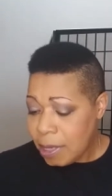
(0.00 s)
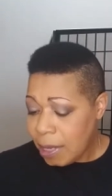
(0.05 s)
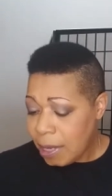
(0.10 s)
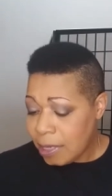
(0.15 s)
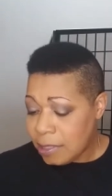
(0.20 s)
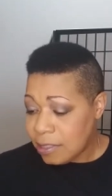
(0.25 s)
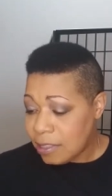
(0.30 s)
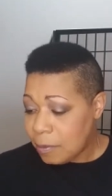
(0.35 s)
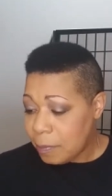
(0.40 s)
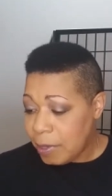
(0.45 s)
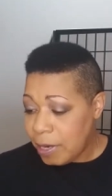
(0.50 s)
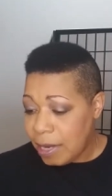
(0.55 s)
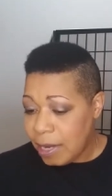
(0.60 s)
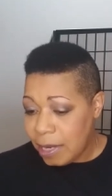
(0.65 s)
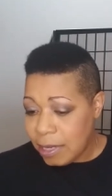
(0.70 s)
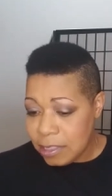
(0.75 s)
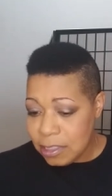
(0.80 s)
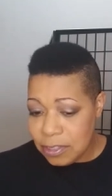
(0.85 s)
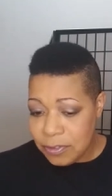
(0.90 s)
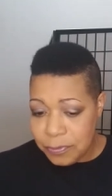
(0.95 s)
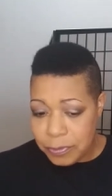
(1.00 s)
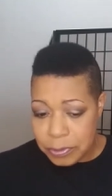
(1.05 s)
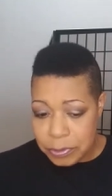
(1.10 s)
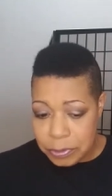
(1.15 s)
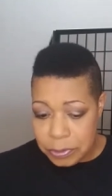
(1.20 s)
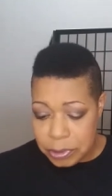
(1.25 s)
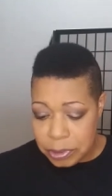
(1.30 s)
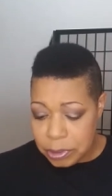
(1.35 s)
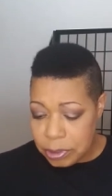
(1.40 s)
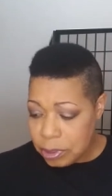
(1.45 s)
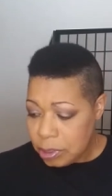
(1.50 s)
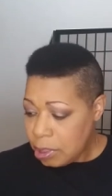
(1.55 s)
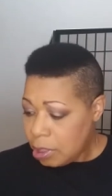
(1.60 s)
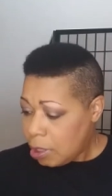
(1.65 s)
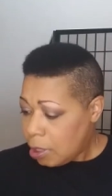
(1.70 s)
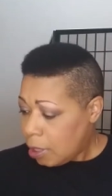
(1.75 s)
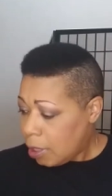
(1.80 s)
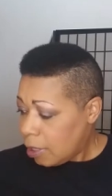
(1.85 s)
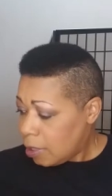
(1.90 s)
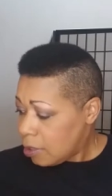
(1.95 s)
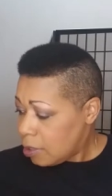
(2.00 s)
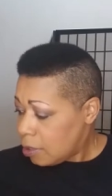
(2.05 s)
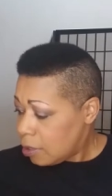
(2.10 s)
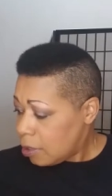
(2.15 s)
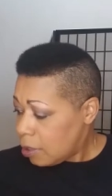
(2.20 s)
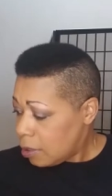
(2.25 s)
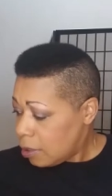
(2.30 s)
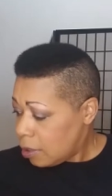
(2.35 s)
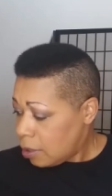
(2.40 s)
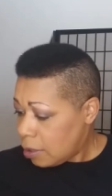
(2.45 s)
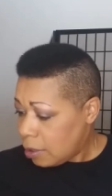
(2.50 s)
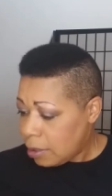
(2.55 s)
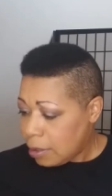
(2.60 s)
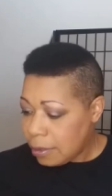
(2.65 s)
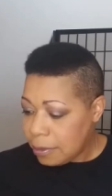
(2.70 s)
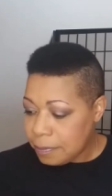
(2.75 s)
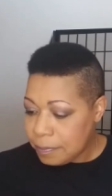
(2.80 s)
I did my eyes first. I did